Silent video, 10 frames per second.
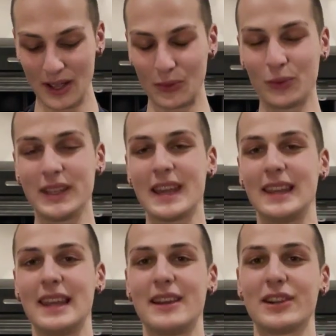We can
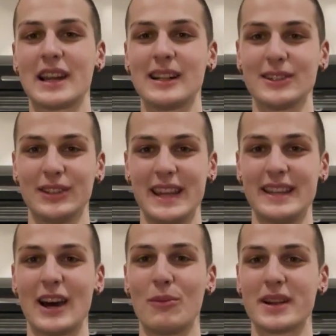later calculate
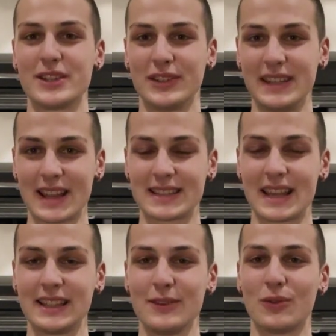how much you need
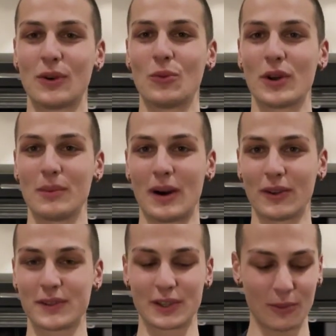exactly for what amount
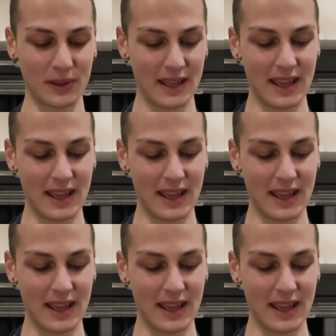of soap.